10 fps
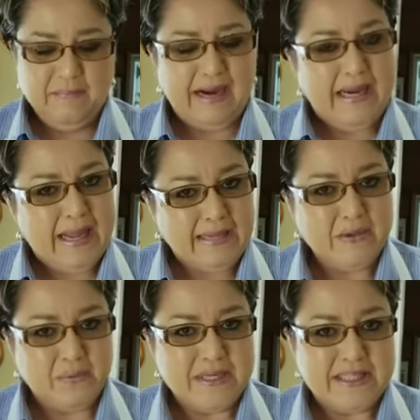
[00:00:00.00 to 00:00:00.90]
but I like
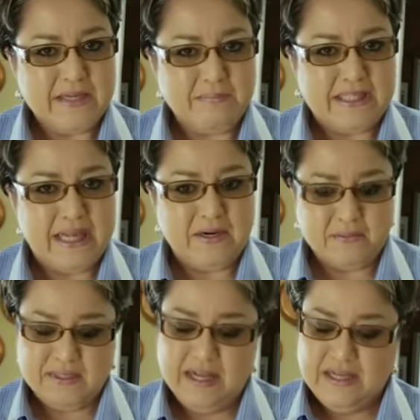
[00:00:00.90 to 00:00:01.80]
the russet
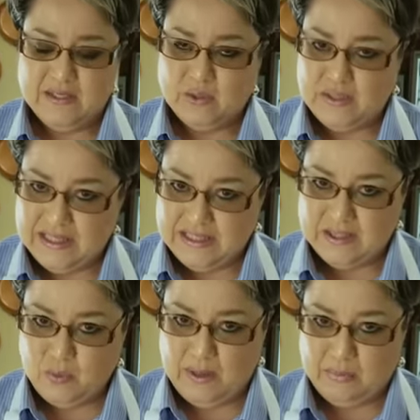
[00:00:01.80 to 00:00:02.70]
potatoes so this
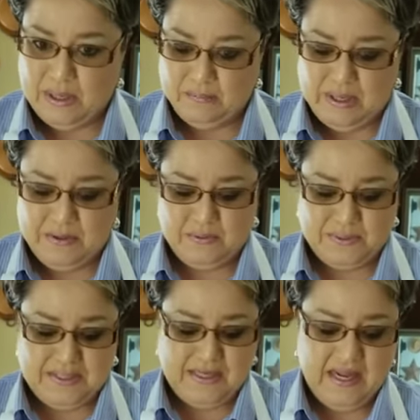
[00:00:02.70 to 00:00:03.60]
is what I'm going to be
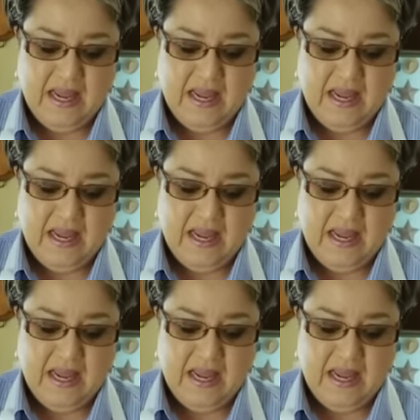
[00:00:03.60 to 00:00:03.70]
using.